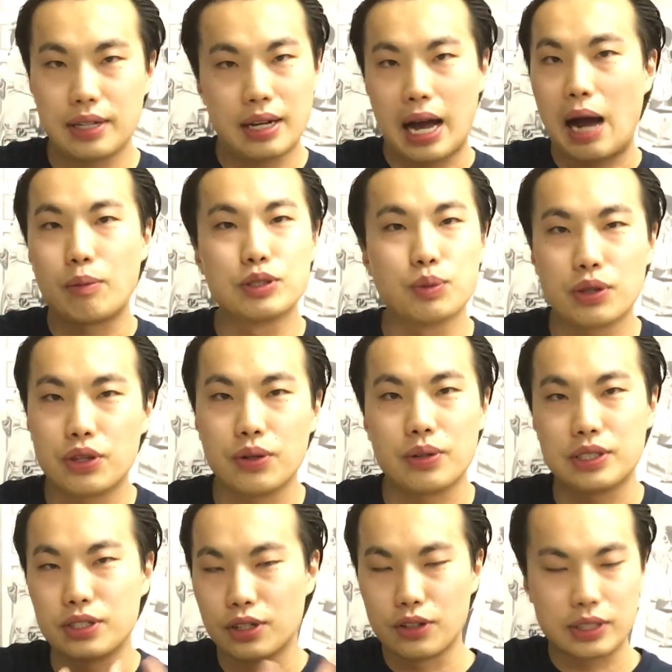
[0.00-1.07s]
I was with you
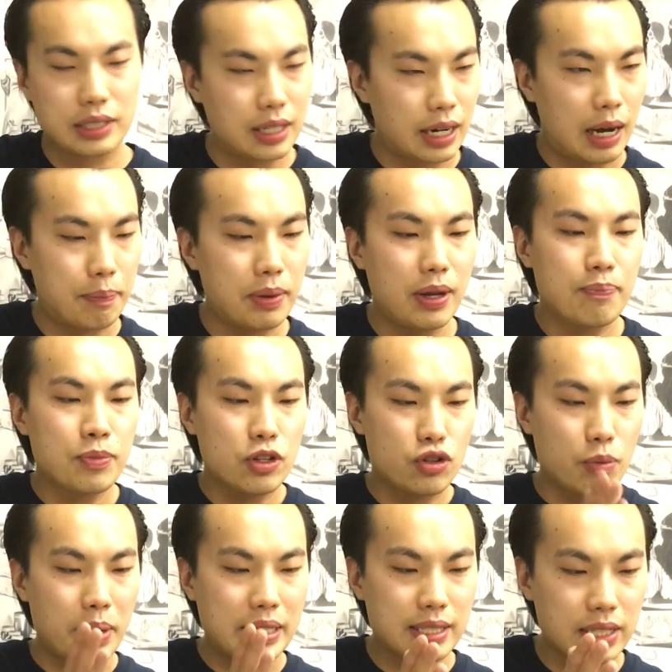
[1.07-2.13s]
and so I looked it up. So
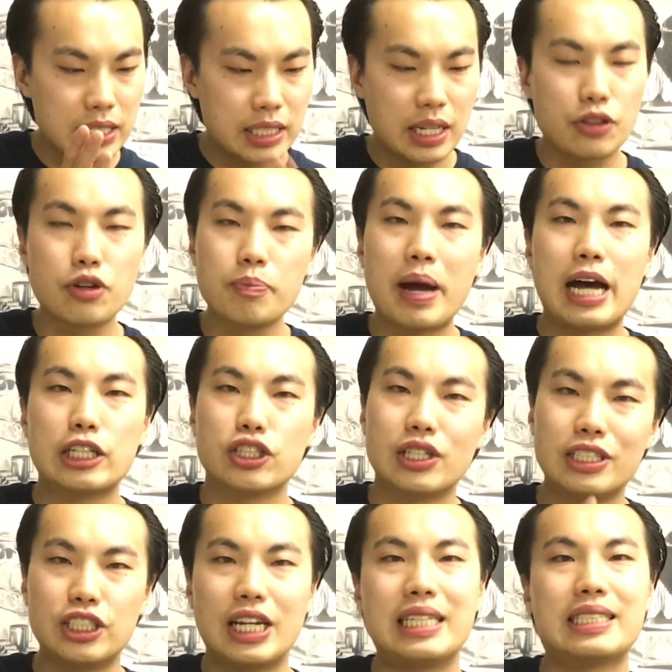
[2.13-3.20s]
basically Southern Passion
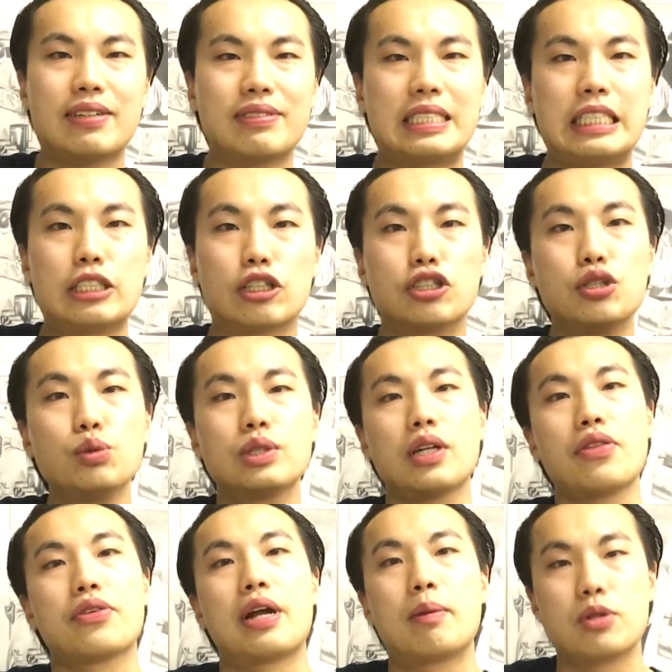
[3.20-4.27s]
and J17 are two
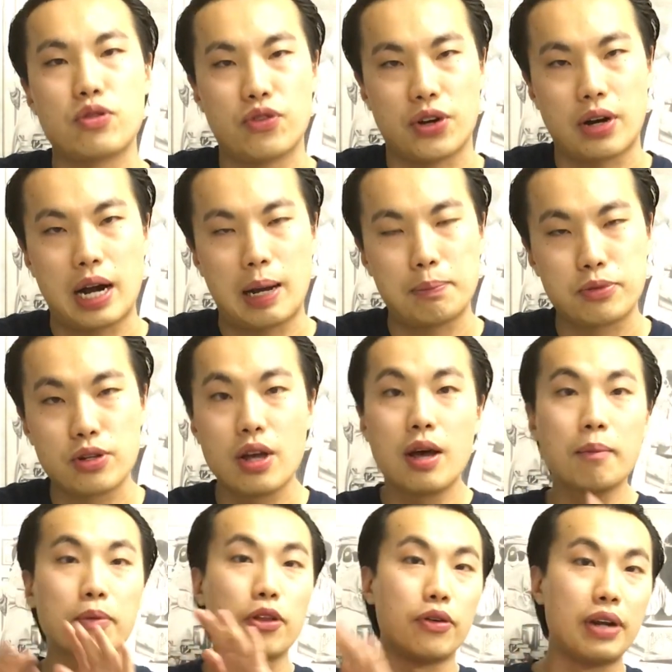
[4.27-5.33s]
Southern Hemisphere hops,
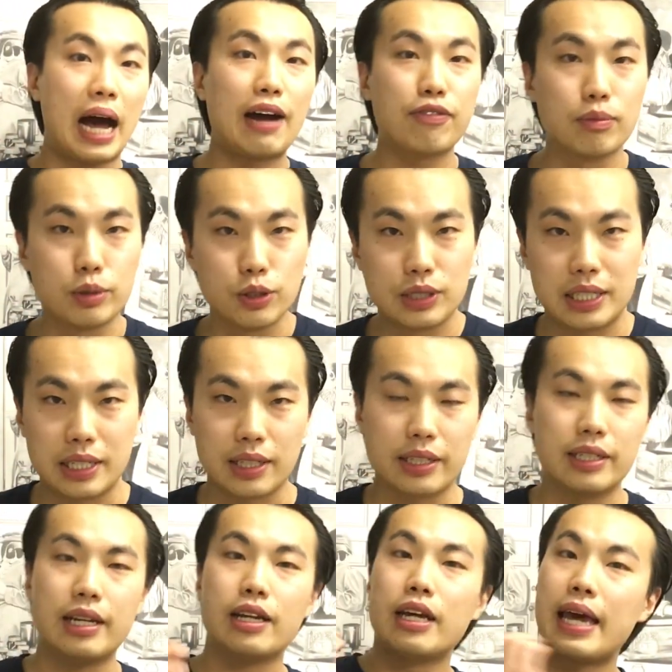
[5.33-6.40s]
but they're not from New
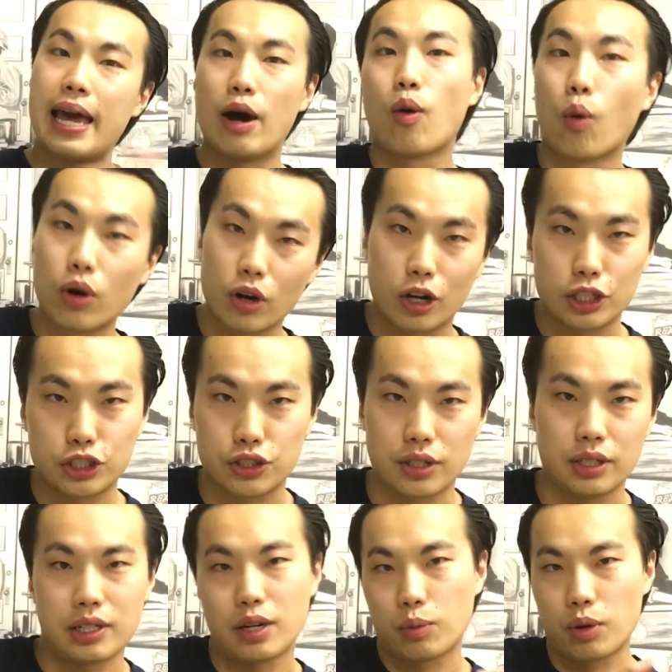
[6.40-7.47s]
Zealand or
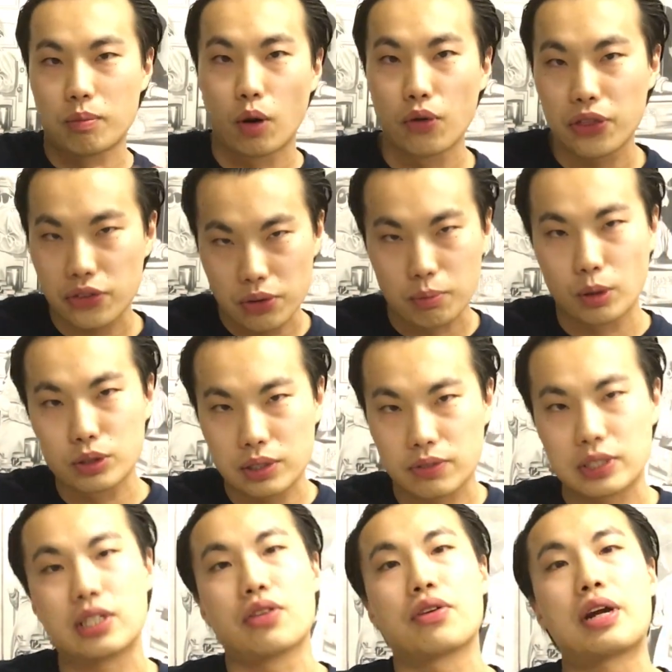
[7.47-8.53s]
Australia, where most of, most of the
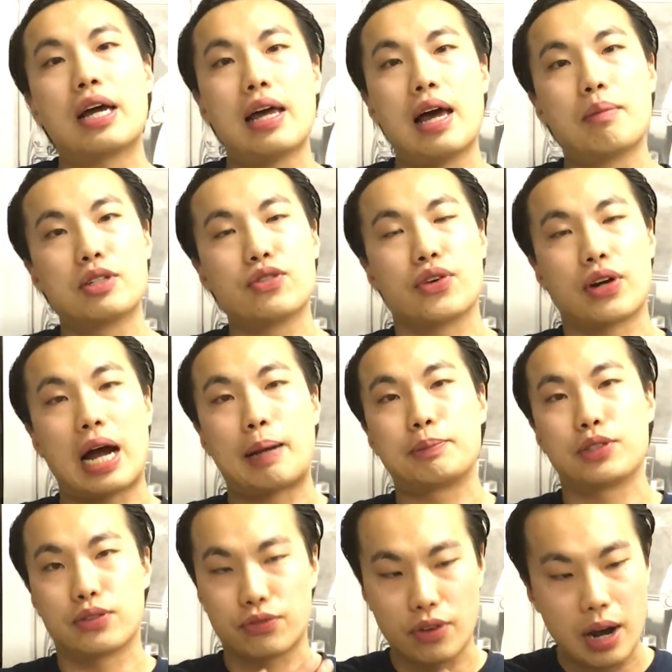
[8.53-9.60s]
southern hemisphere
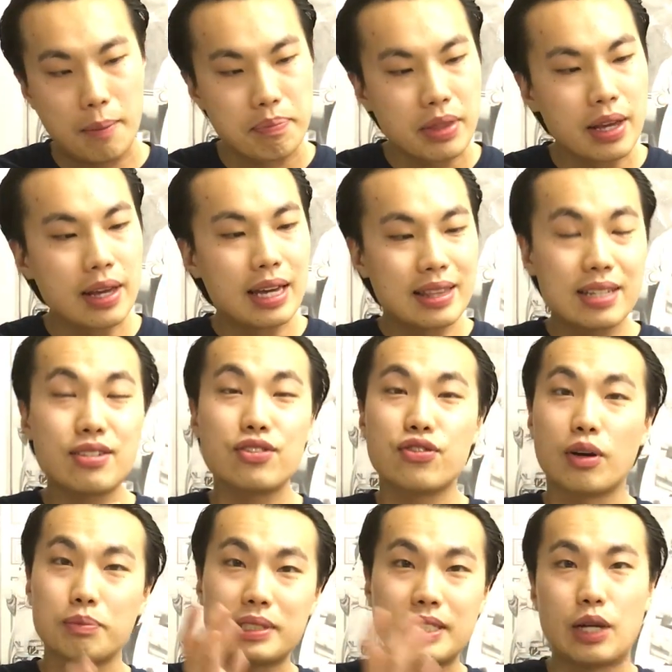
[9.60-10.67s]
hops are from. This is
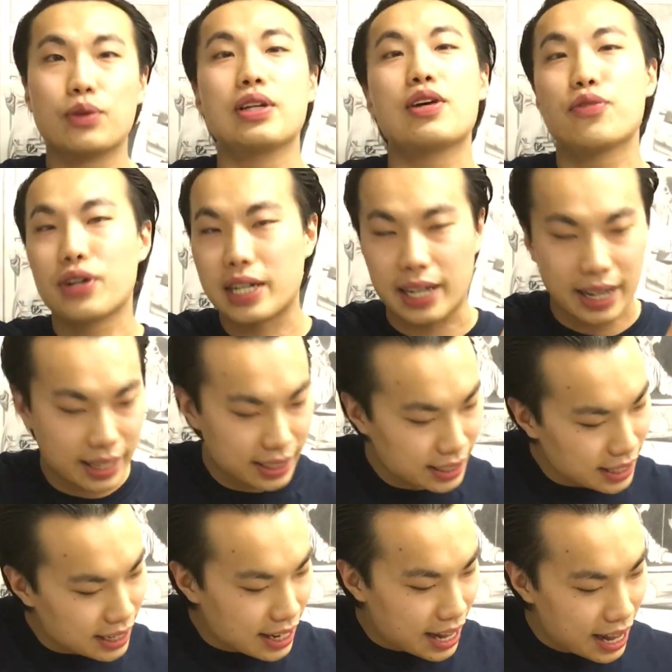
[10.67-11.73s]
from South Africa,
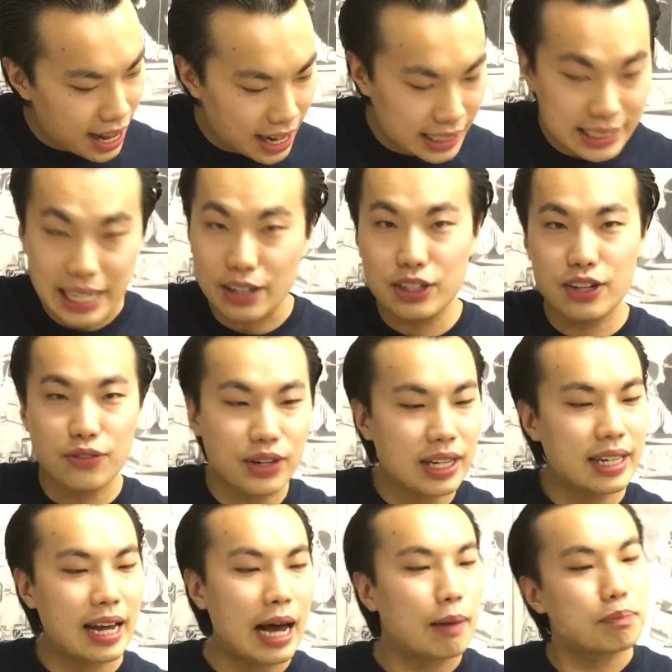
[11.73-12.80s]
uh, South
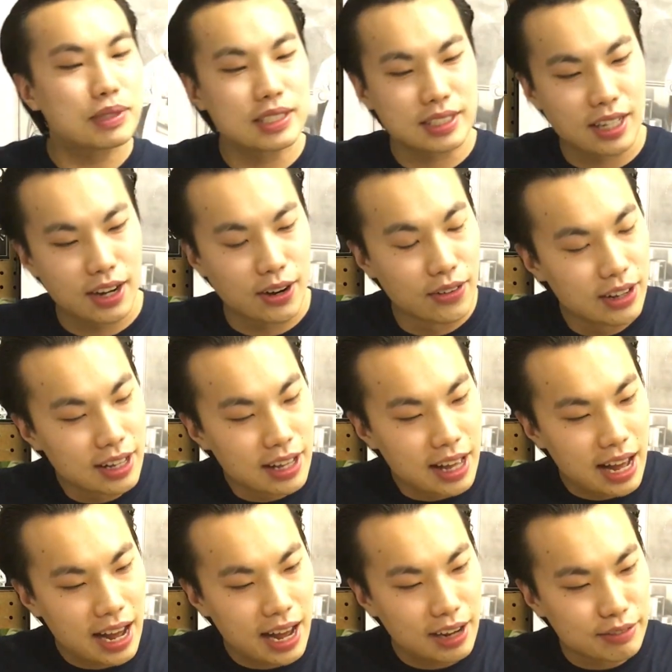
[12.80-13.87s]
African hops. So
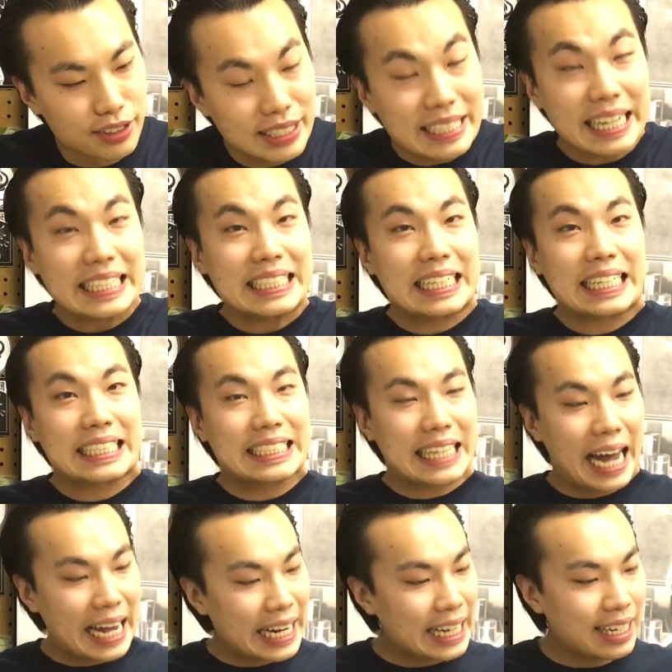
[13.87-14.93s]
uh, really nice and
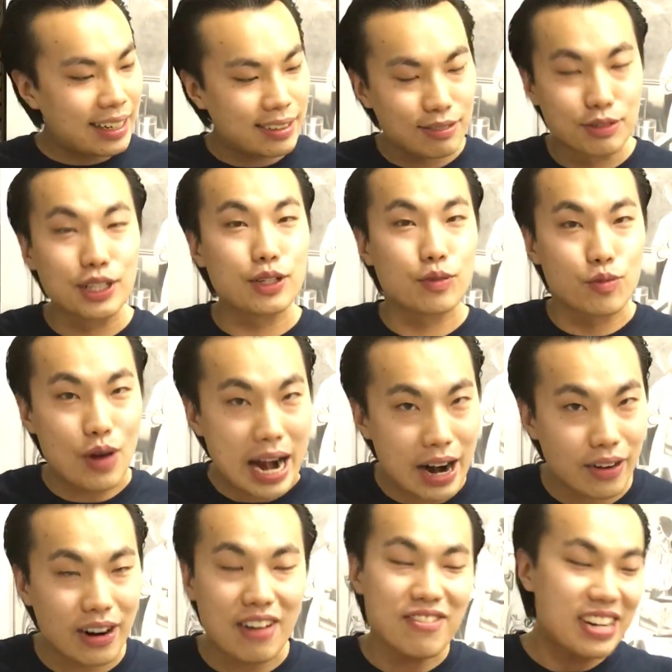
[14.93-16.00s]
exotic, really
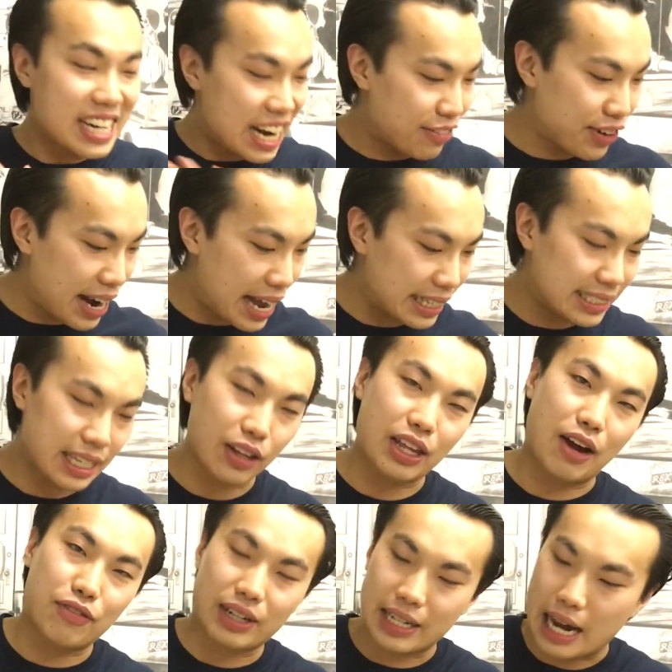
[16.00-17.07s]
rare. I've never had South
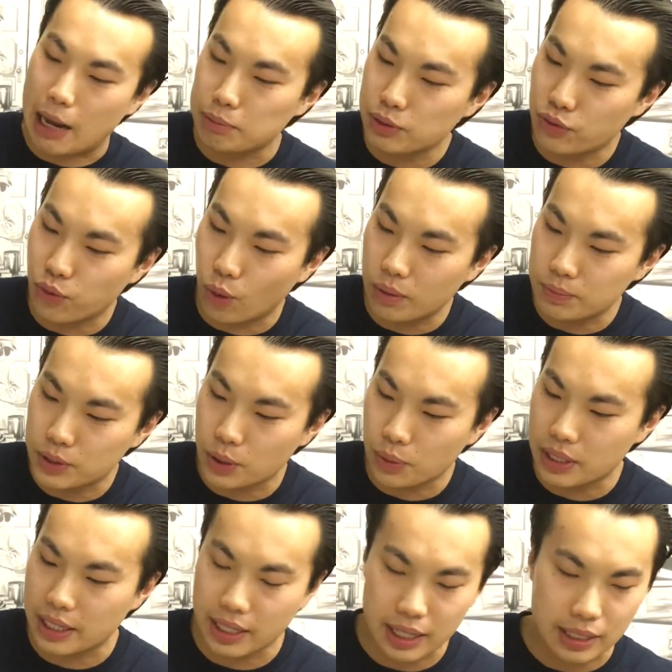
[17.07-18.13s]
African hops before, so
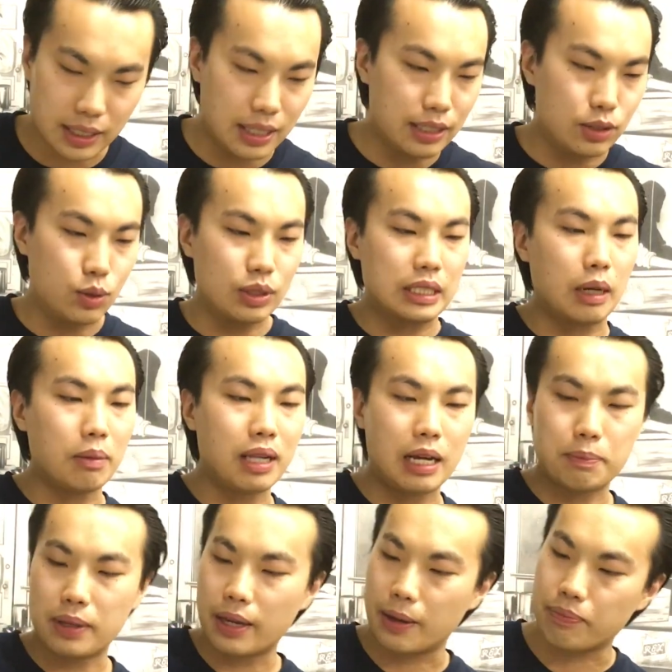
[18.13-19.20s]
we're digging in, into a double
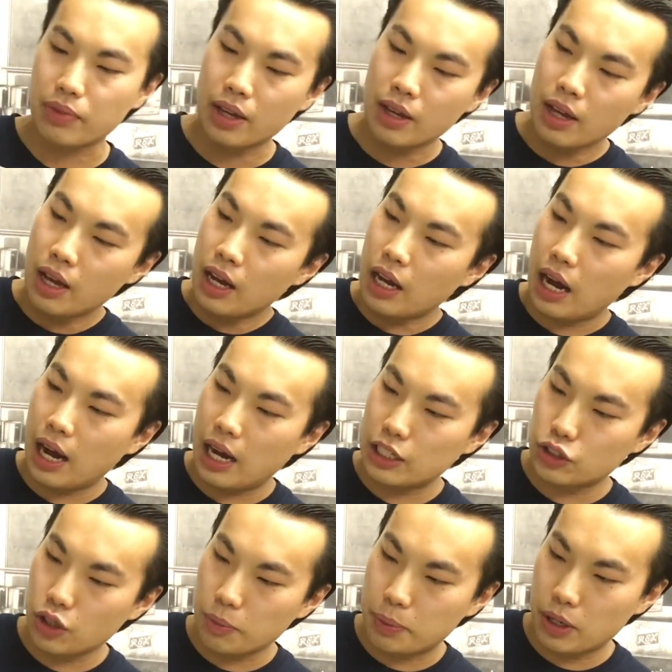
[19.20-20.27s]
IPA. Uh,
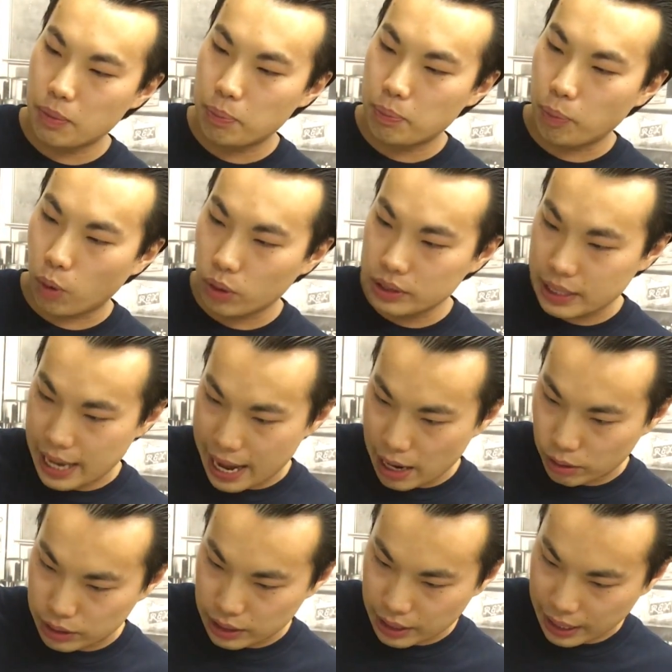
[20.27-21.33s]
so the beer pours
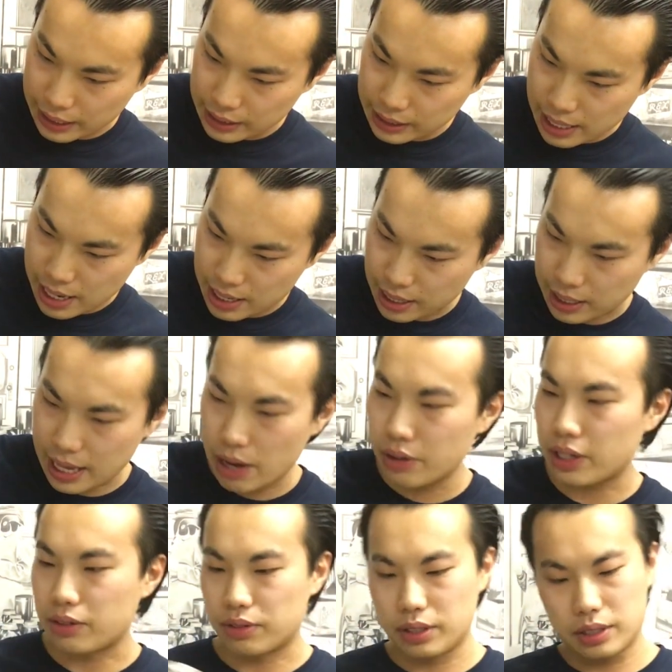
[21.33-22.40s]
out, nice and
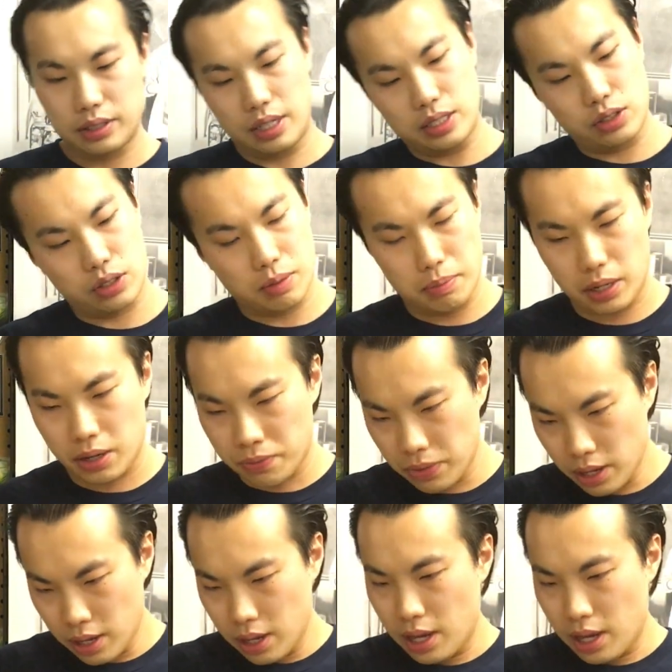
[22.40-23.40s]
cloudy, really nice looking beer.